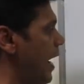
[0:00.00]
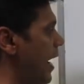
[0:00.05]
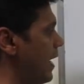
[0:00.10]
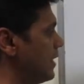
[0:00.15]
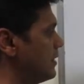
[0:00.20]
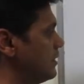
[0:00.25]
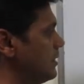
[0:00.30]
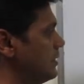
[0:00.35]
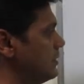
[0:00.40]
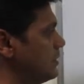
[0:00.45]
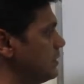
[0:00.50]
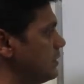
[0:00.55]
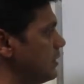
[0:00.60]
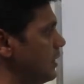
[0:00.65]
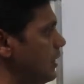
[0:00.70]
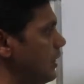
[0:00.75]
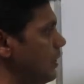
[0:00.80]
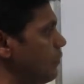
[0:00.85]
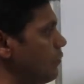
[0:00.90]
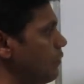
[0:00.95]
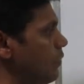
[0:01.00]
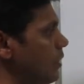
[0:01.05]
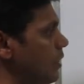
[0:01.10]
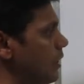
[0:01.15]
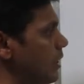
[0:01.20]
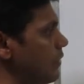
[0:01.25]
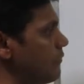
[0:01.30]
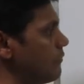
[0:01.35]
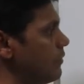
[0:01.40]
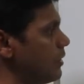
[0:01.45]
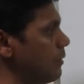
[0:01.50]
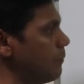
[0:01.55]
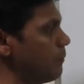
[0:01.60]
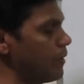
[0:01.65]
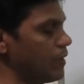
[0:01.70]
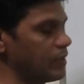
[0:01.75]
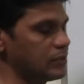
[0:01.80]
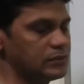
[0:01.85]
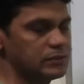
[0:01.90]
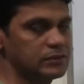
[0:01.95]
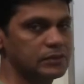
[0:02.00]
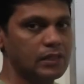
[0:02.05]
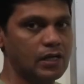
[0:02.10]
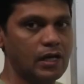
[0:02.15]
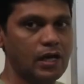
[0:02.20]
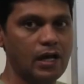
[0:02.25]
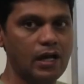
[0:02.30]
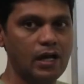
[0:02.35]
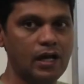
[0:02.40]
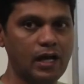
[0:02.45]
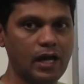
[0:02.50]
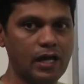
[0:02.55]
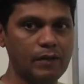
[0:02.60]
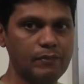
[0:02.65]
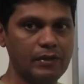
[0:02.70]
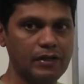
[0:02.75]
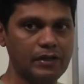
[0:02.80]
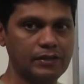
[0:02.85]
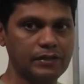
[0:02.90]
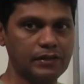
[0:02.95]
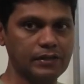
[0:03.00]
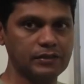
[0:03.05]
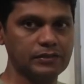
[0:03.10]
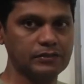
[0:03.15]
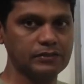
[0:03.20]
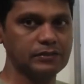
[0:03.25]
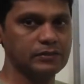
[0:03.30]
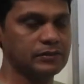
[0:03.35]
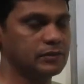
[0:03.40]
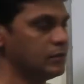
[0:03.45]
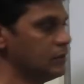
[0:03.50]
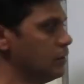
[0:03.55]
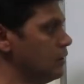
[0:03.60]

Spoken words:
assets equal equity plus liabilities.